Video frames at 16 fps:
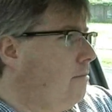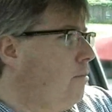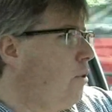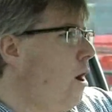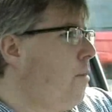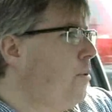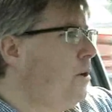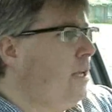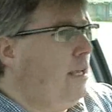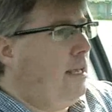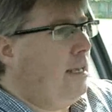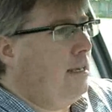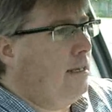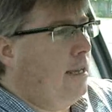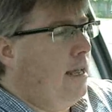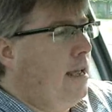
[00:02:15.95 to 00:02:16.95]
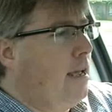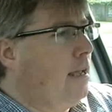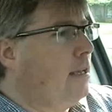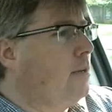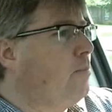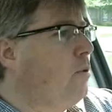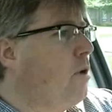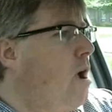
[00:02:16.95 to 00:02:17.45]
Property in
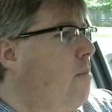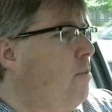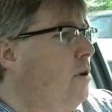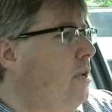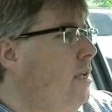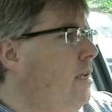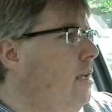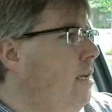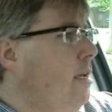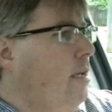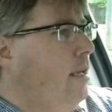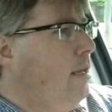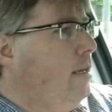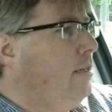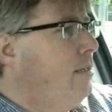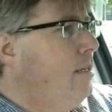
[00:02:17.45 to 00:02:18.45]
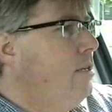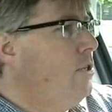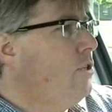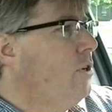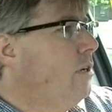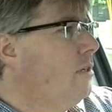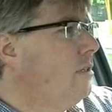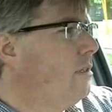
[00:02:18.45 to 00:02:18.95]
land, property in a
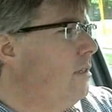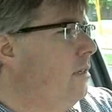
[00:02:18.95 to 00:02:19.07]
t-shirt.